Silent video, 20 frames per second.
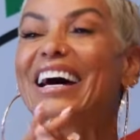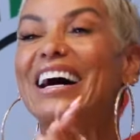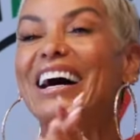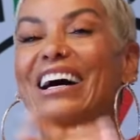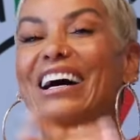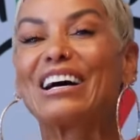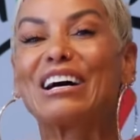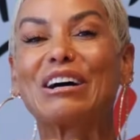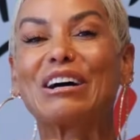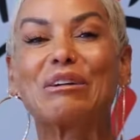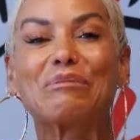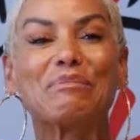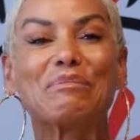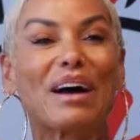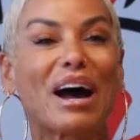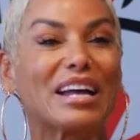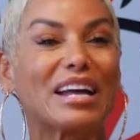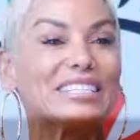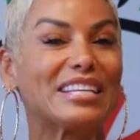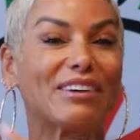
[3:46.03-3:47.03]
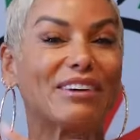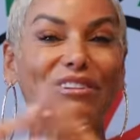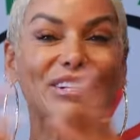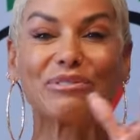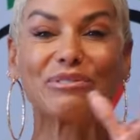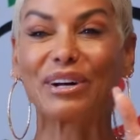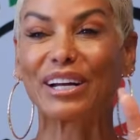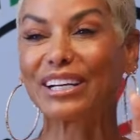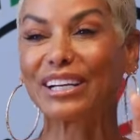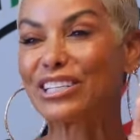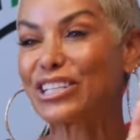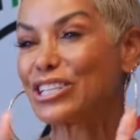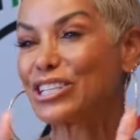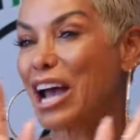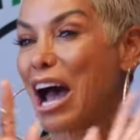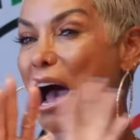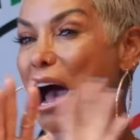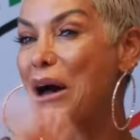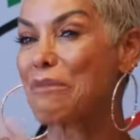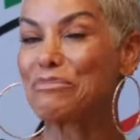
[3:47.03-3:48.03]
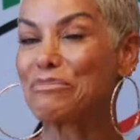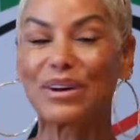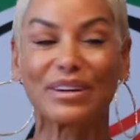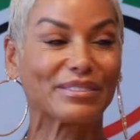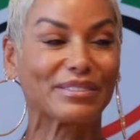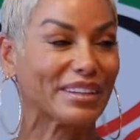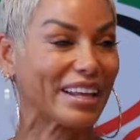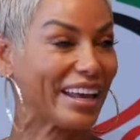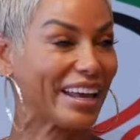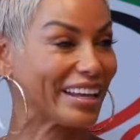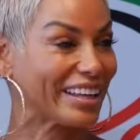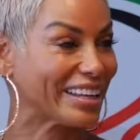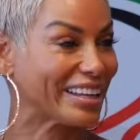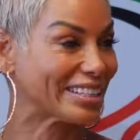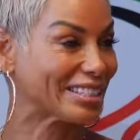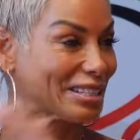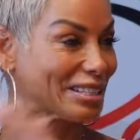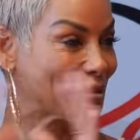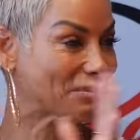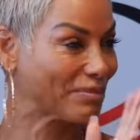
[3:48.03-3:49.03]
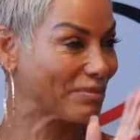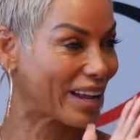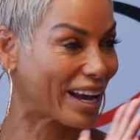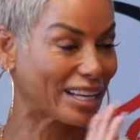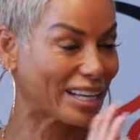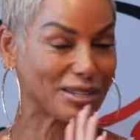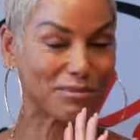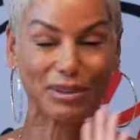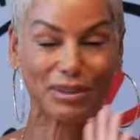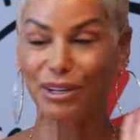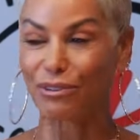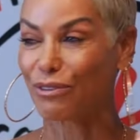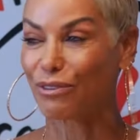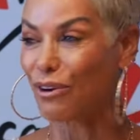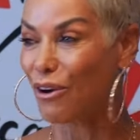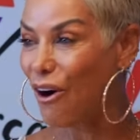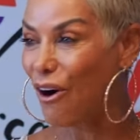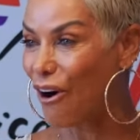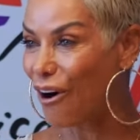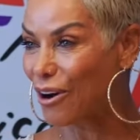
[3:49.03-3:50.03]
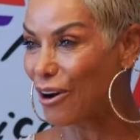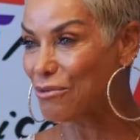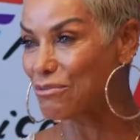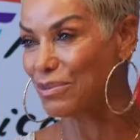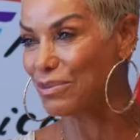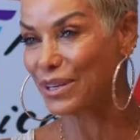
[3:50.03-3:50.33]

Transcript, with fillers: Um, I definitely want to shop and, and get some nice, beautiful art